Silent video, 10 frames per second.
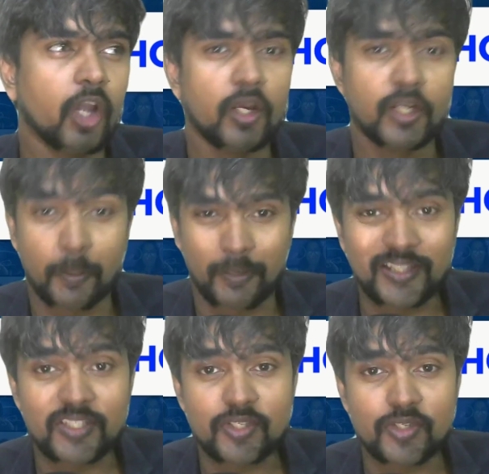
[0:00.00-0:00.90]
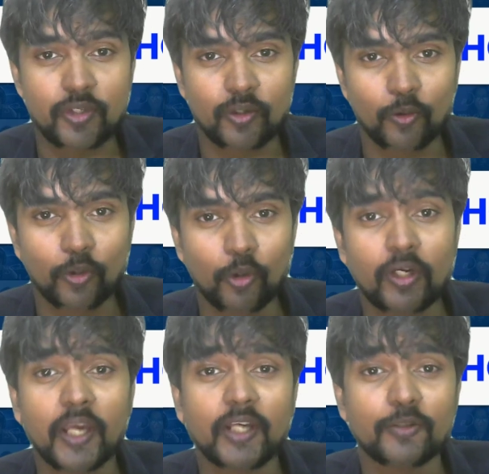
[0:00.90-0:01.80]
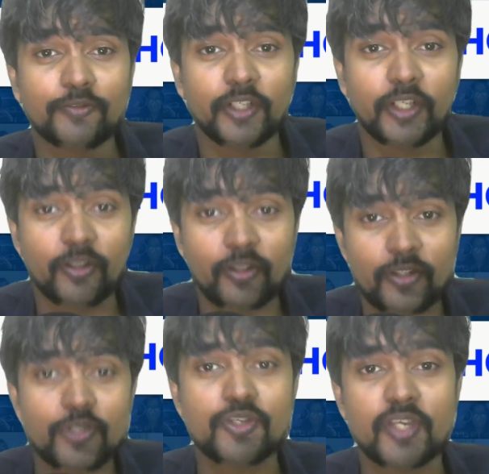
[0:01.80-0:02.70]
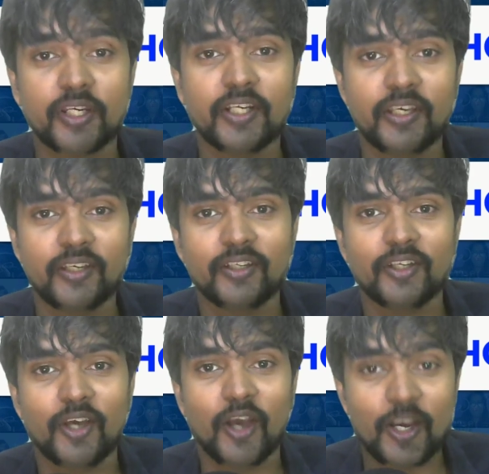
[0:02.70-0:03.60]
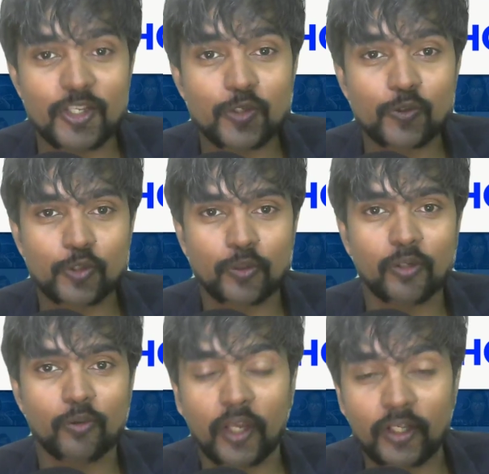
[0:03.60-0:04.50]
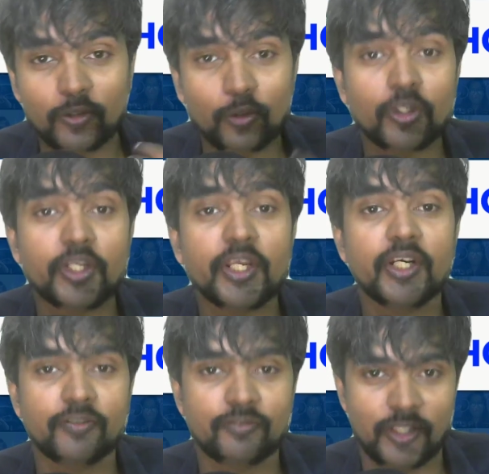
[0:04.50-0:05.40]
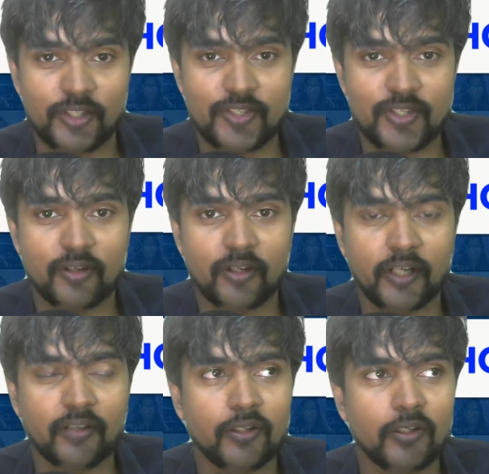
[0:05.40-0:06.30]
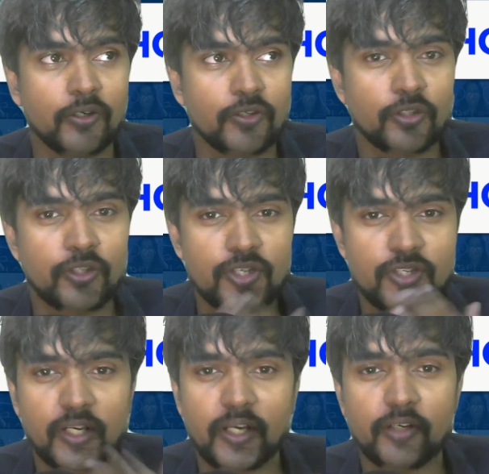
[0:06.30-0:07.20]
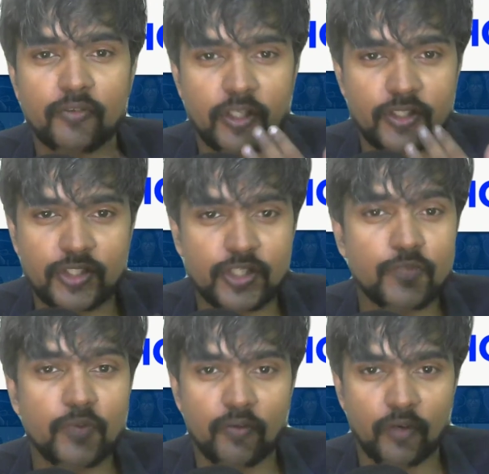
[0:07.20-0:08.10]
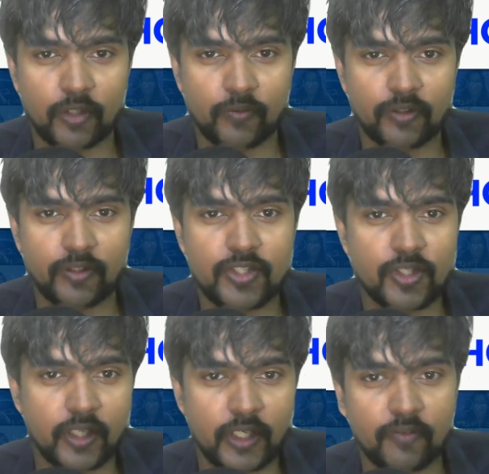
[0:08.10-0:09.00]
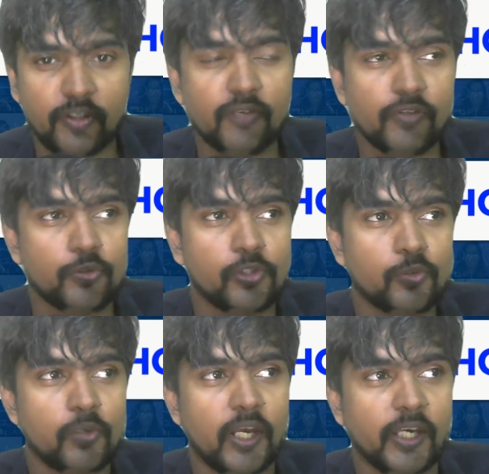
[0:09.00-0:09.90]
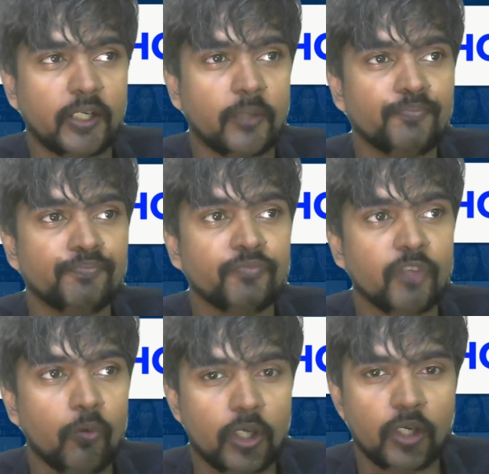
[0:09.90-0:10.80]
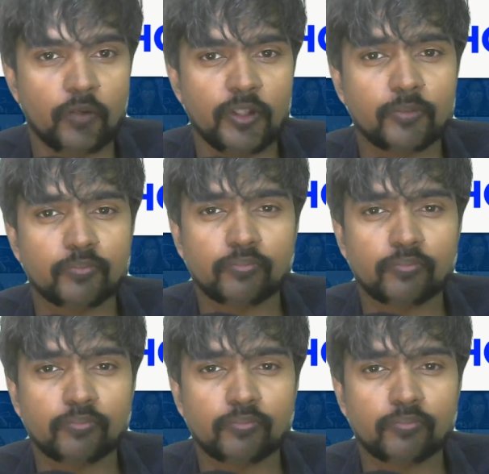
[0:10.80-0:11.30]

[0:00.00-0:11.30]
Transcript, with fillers: are rebels, who don't like to fit into the society as usual, who like to do creative things, right? So, this is the kind of youngsters we work with. These are the kind of individuals we like working with.